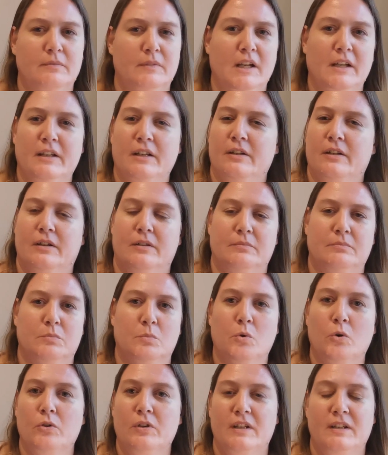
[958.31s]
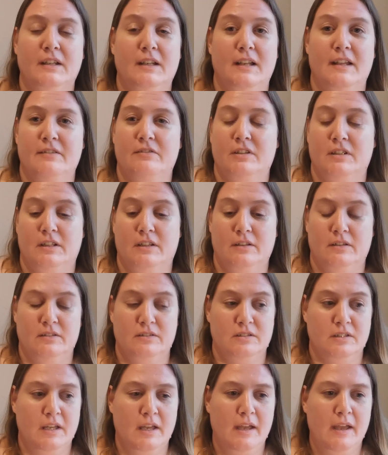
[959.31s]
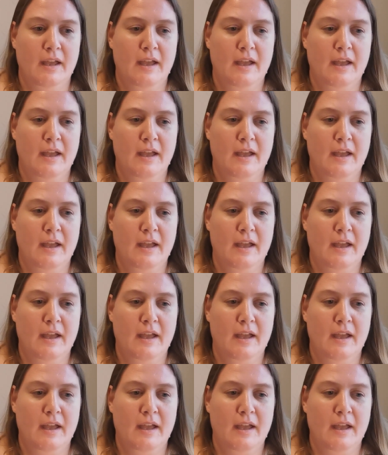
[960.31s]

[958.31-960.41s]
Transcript: I don't know, more than 11 years.